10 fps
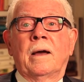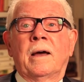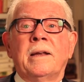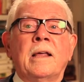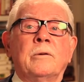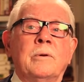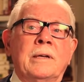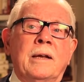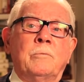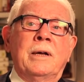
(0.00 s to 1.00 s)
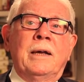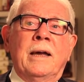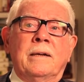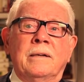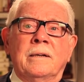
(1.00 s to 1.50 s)
Another one that we
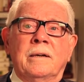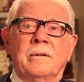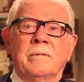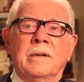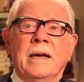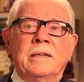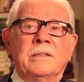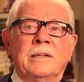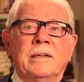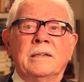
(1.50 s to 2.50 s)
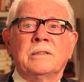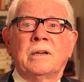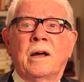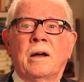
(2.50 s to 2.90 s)
get occasionally is,